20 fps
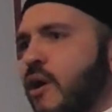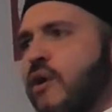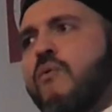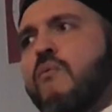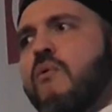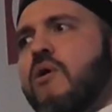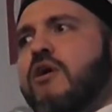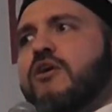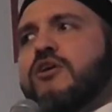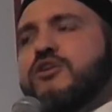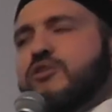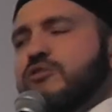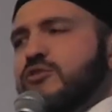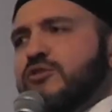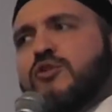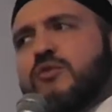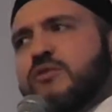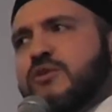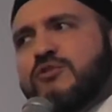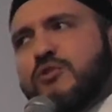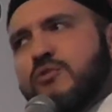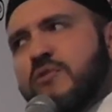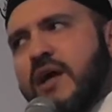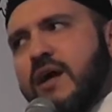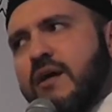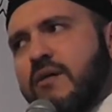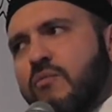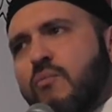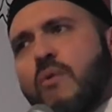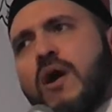Oh, what? You don't want to do
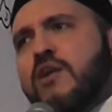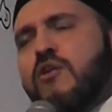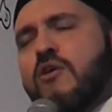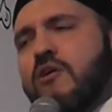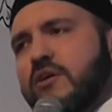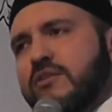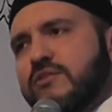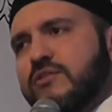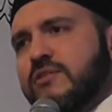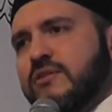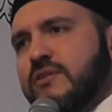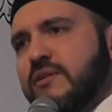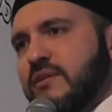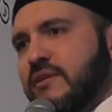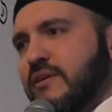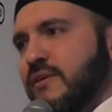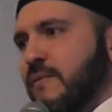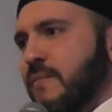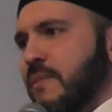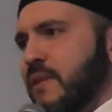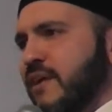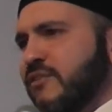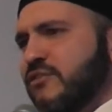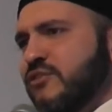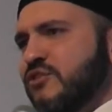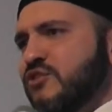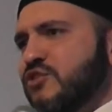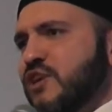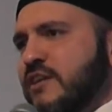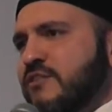that? Why not?
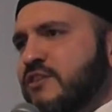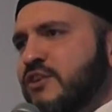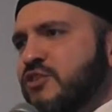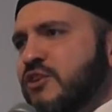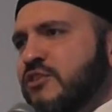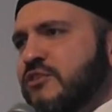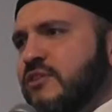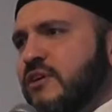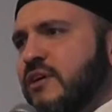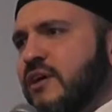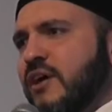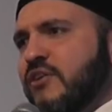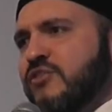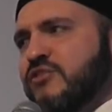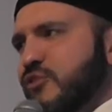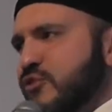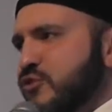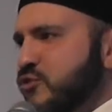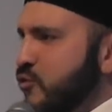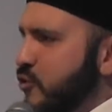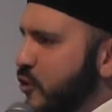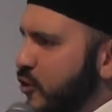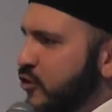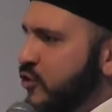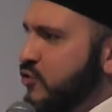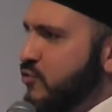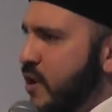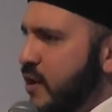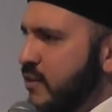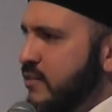Isn't gender just a social
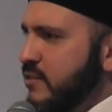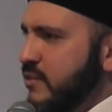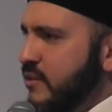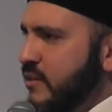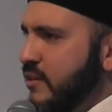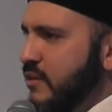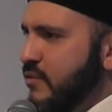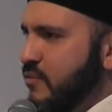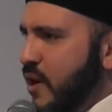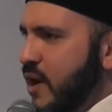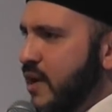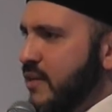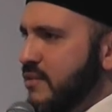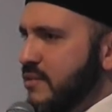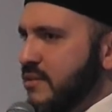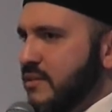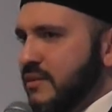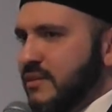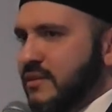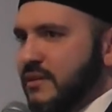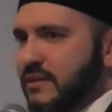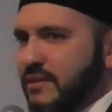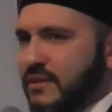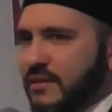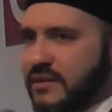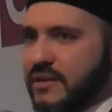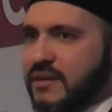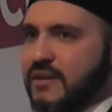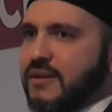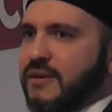construct? Right?
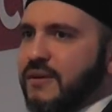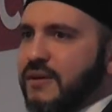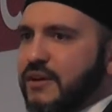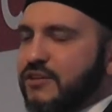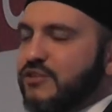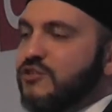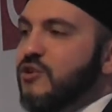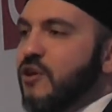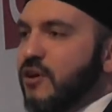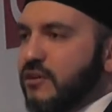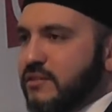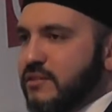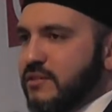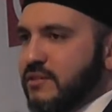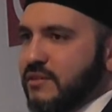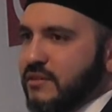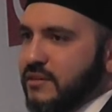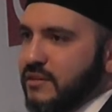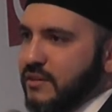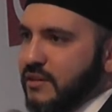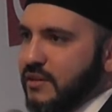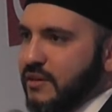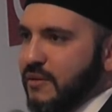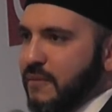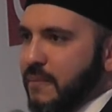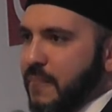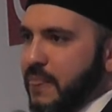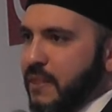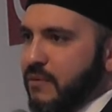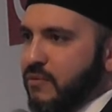It's not.
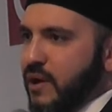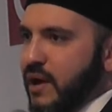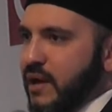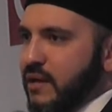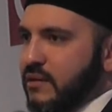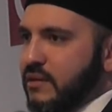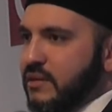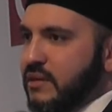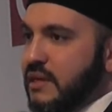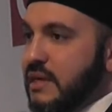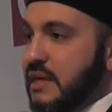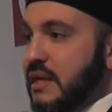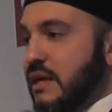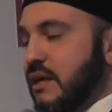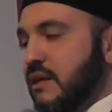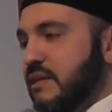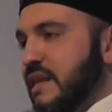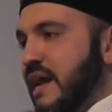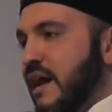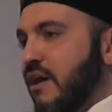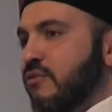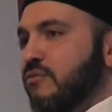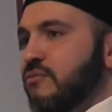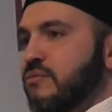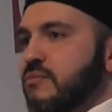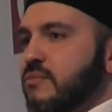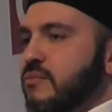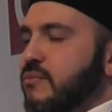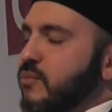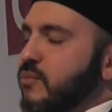Right? Now,